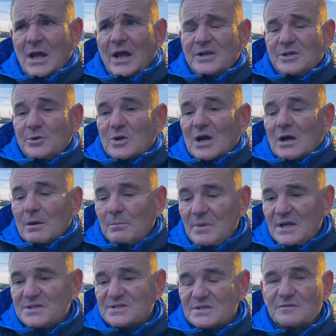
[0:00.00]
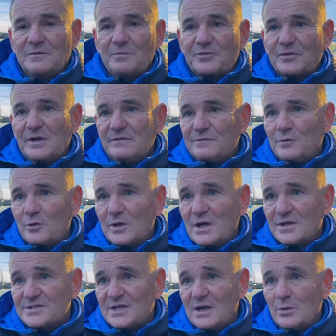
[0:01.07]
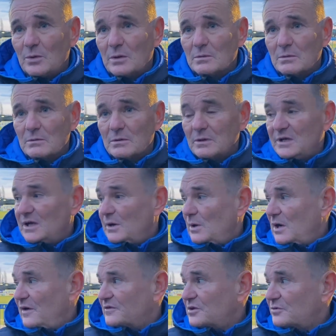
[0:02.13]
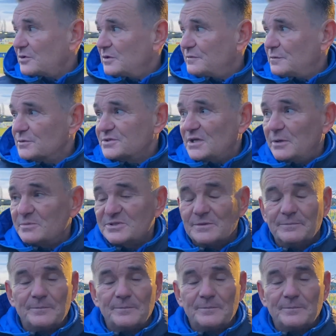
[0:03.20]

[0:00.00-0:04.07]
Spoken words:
And you can't miss from 3 and 4 yards out, after 3 or 4 times.